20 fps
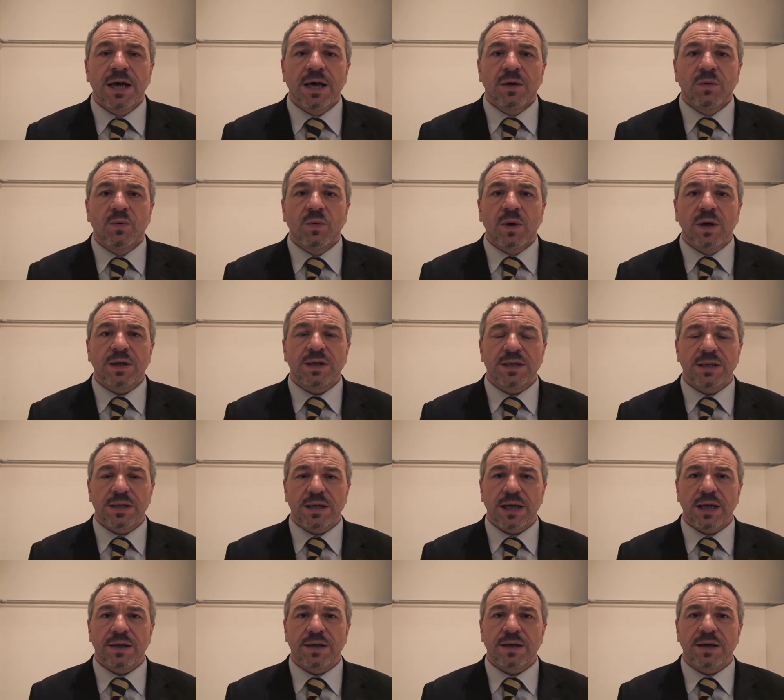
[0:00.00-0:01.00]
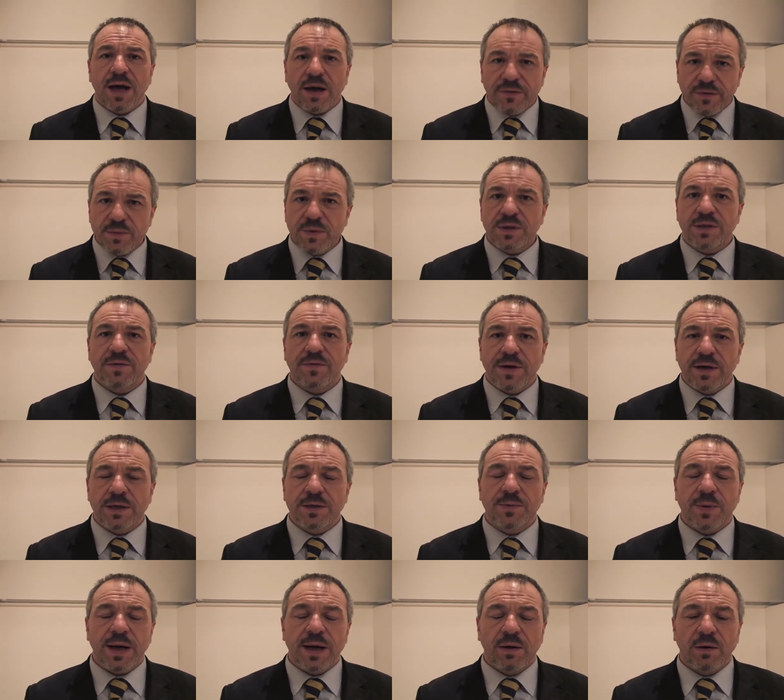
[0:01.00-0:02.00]
what the government of
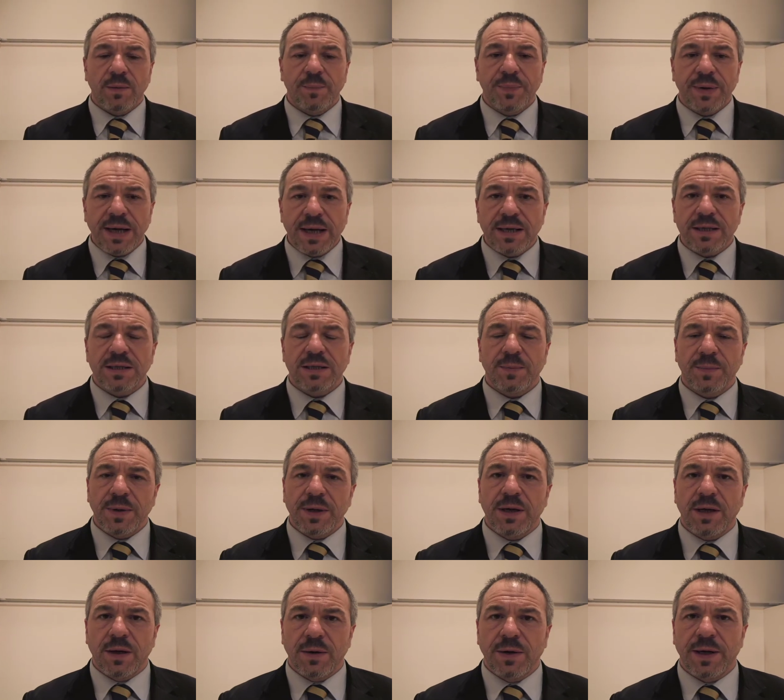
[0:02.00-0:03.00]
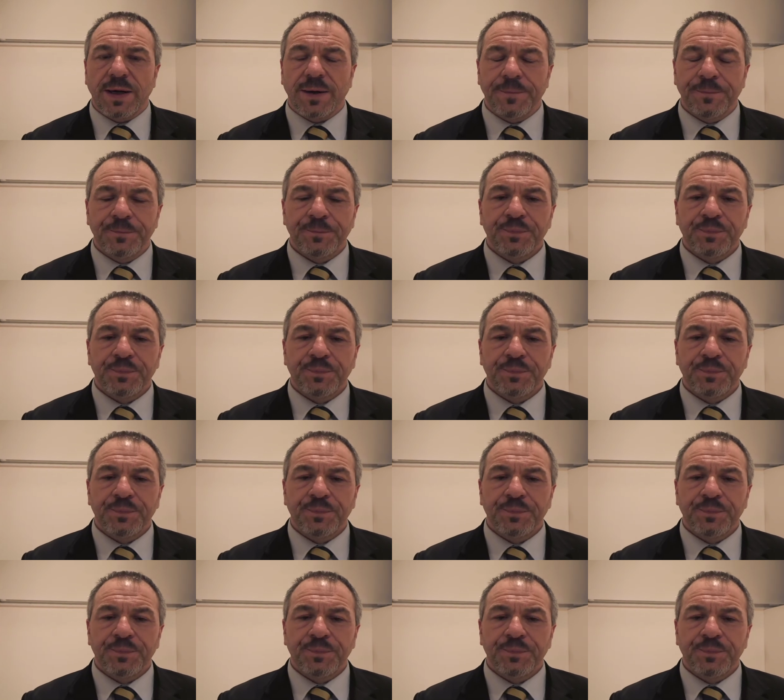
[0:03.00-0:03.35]
Venezuela appears to be doing